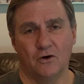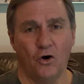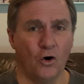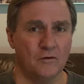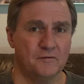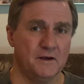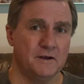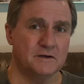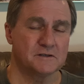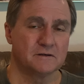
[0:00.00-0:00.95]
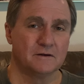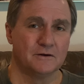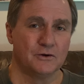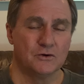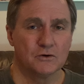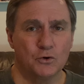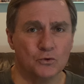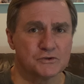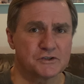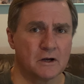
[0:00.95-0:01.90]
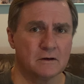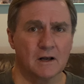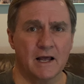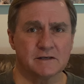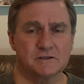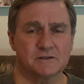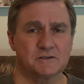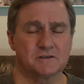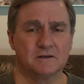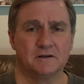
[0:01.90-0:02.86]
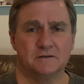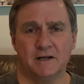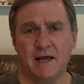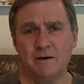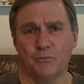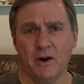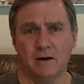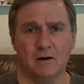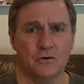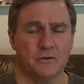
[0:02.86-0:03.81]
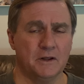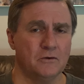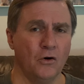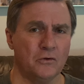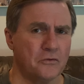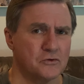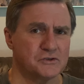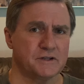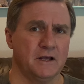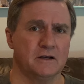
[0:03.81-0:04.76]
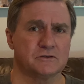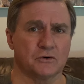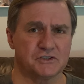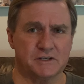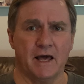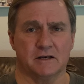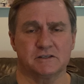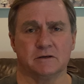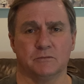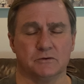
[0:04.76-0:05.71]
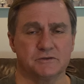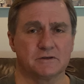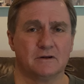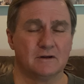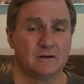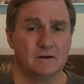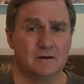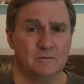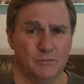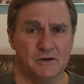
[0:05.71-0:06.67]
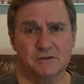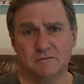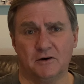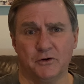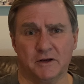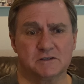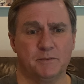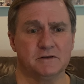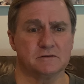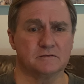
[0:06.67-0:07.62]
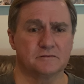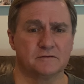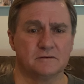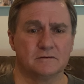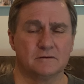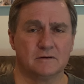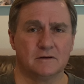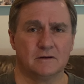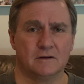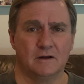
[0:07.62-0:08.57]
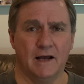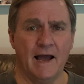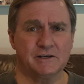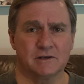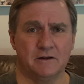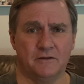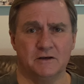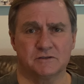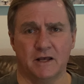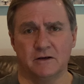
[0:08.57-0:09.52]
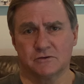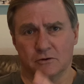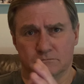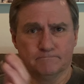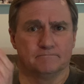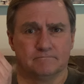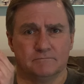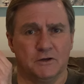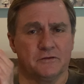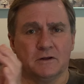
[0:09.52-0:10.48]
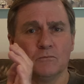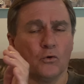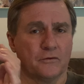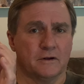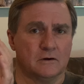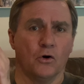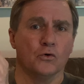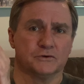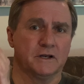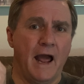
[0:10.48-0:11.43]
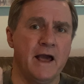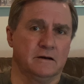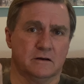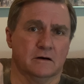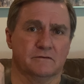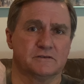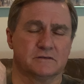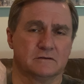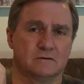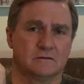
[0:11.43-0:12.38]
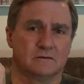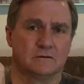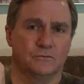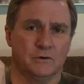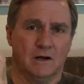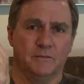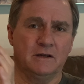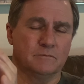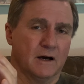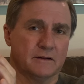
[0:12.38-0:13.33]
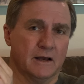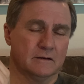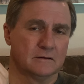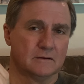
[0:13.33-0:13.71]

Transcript: RVs, cool sunglasses, name brand clothing, all of those things are status symbols. Plus, they're very expensive. Actually, these things are nothing more than golden handcuffs. What do I mean by that?